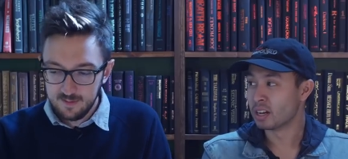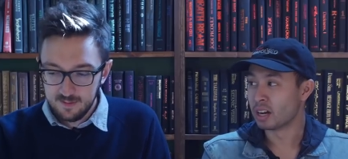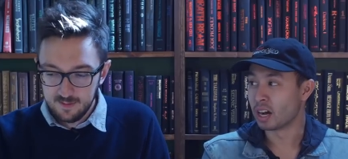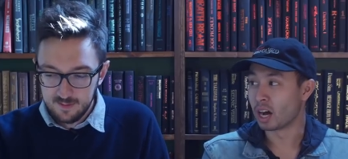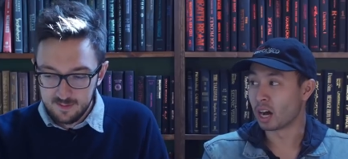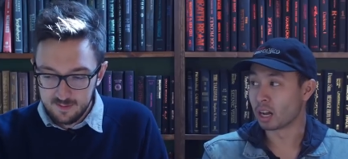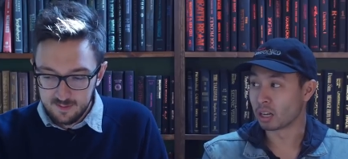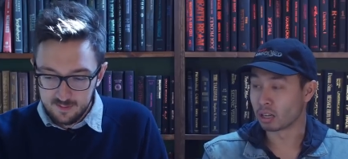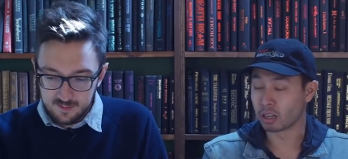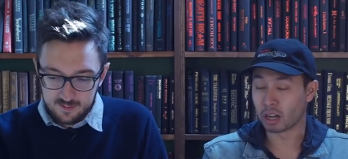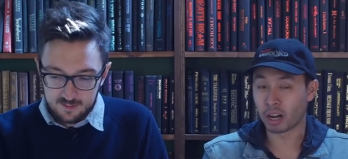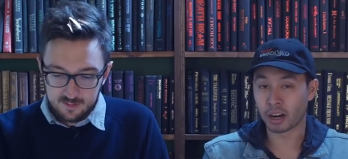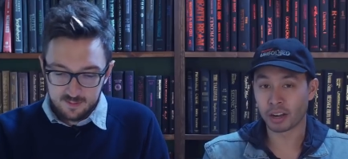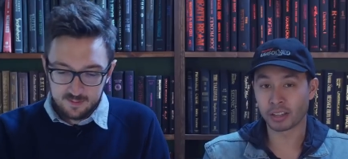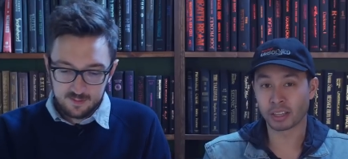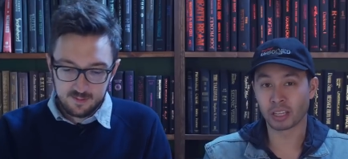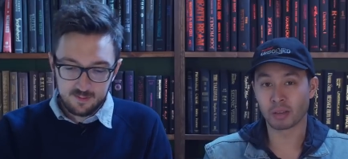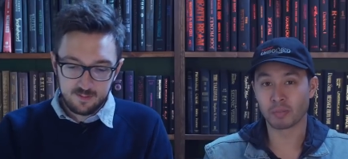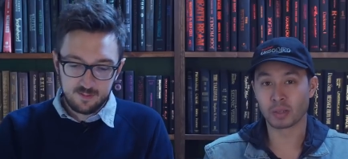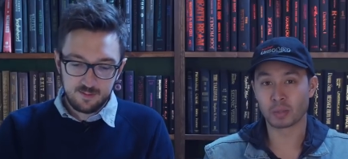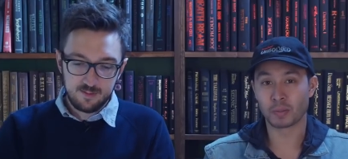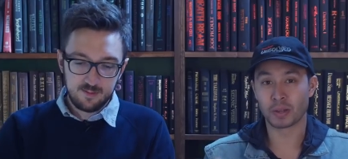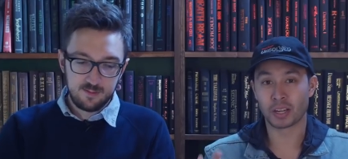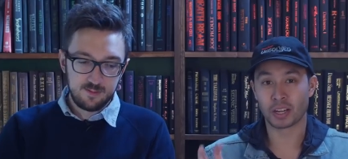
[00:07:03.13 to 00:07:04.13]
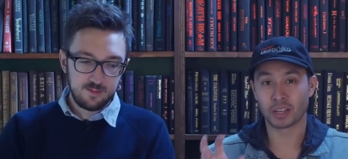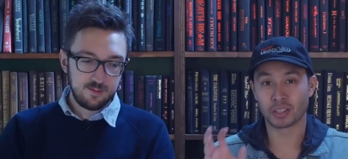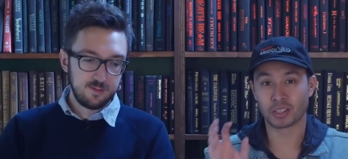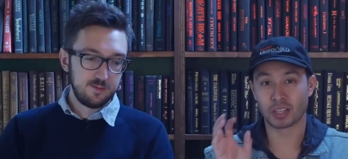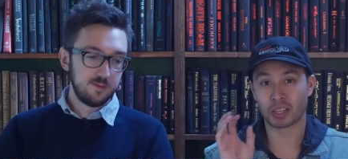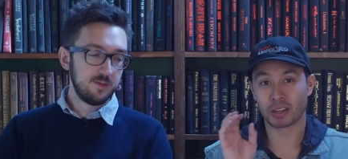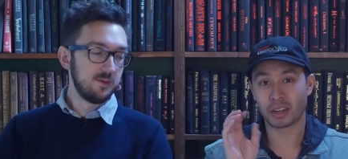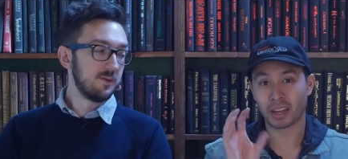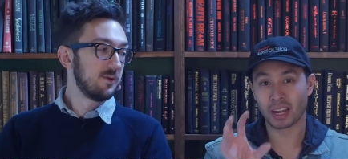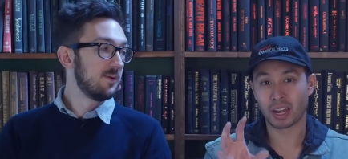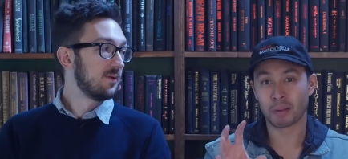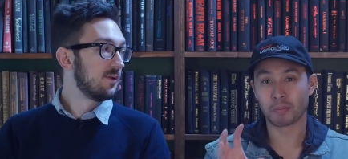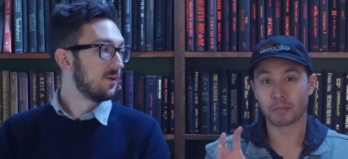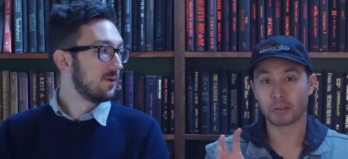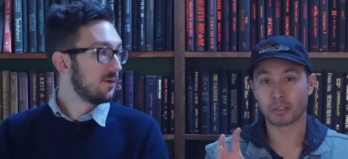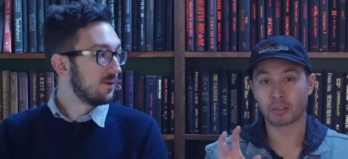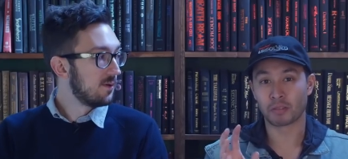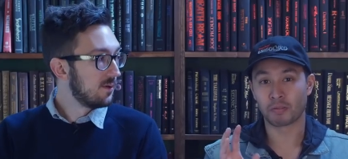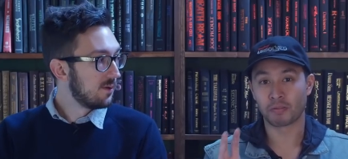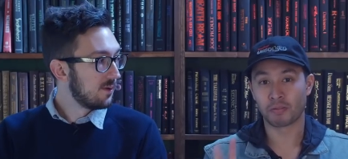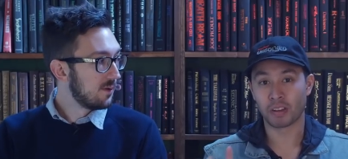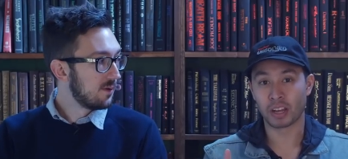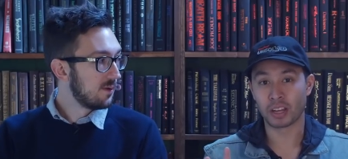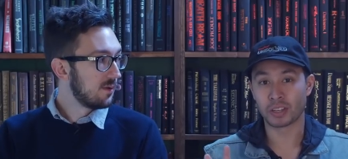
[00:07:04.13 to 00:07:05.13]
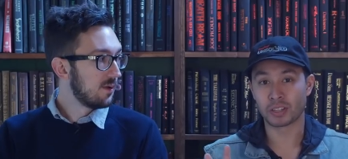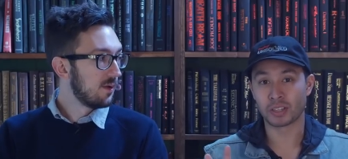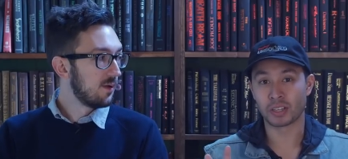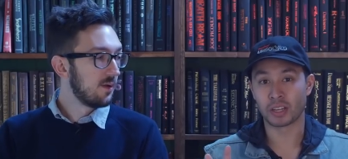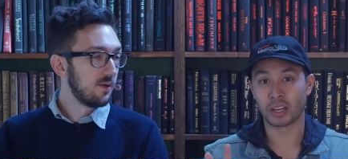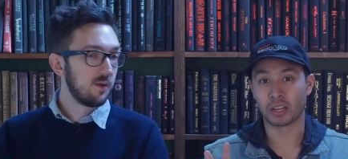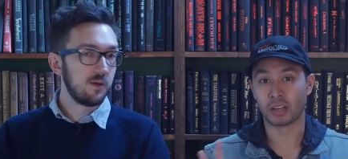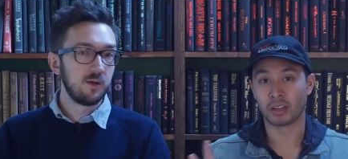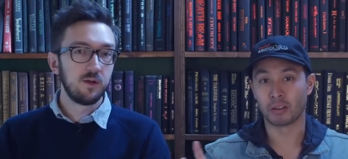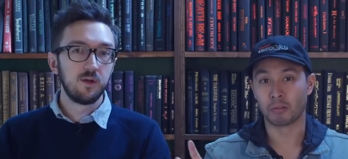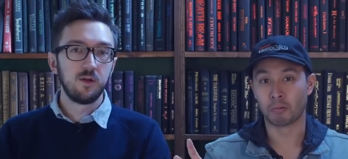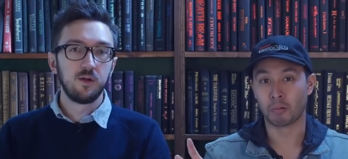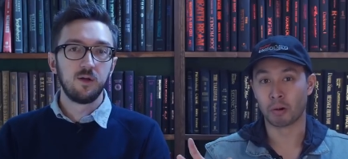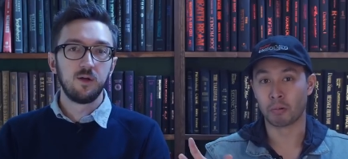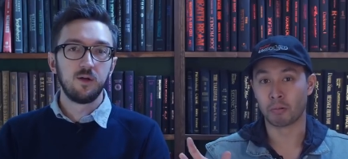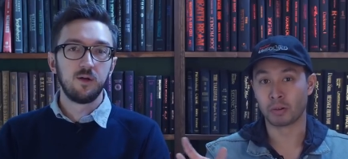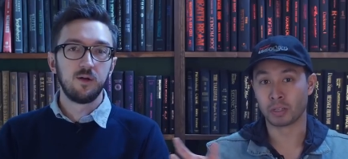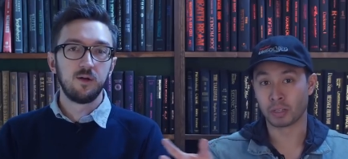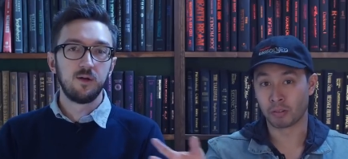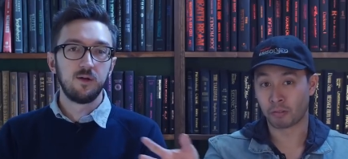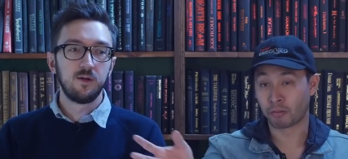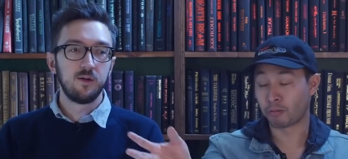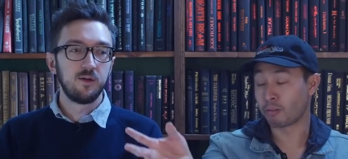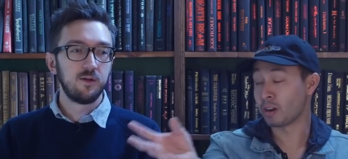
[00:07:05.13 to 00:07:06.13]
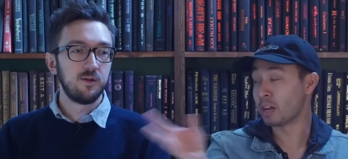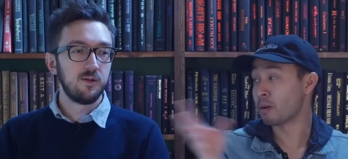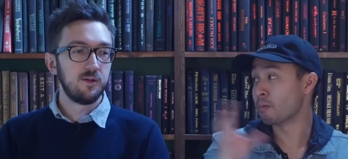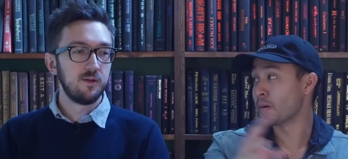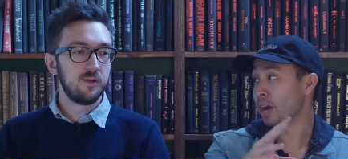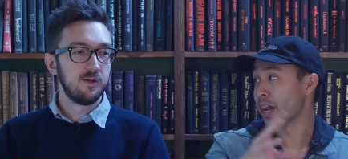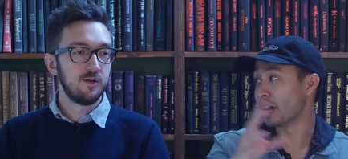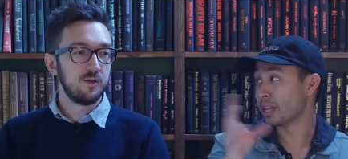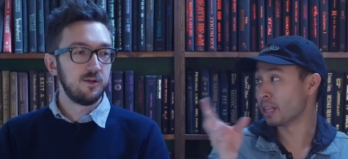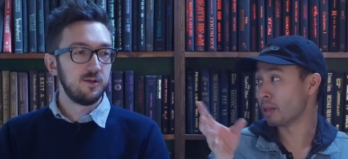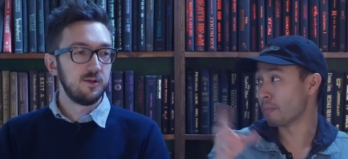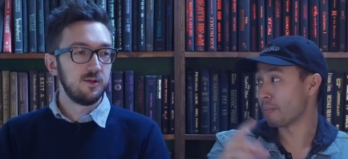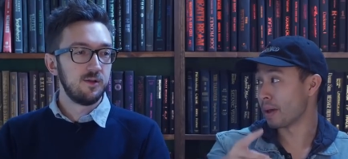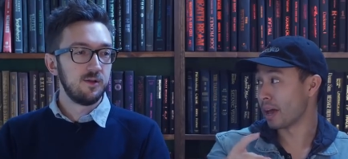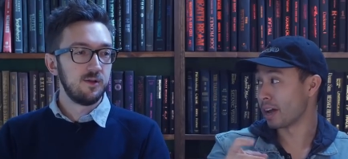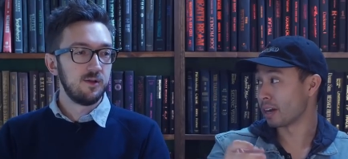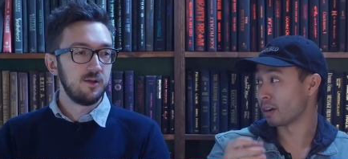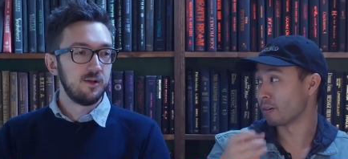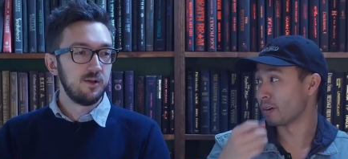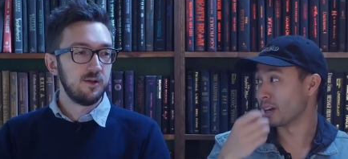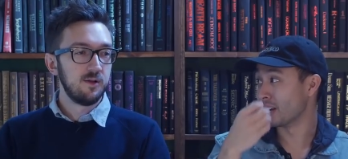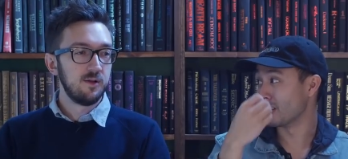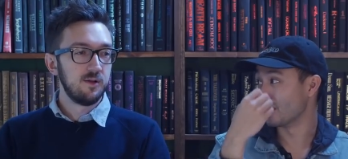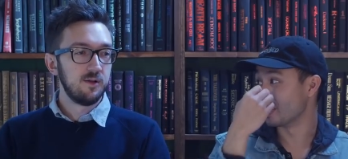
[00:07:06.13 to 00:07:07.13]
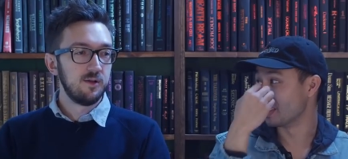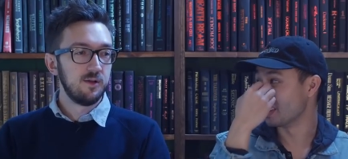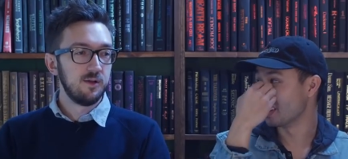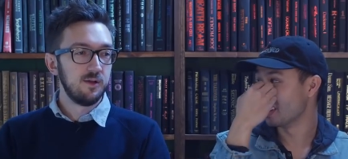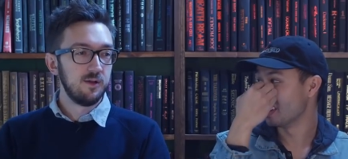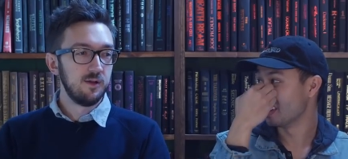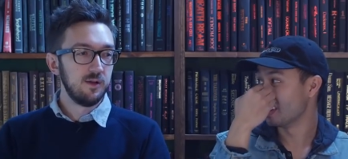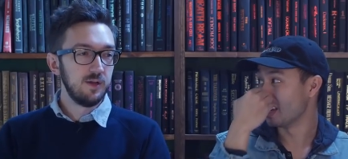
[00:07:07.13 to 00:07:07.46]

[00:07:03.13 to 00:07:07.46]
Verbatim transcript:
Speaker 1: A lot of them is because the camera is facing what was a freeway in the background.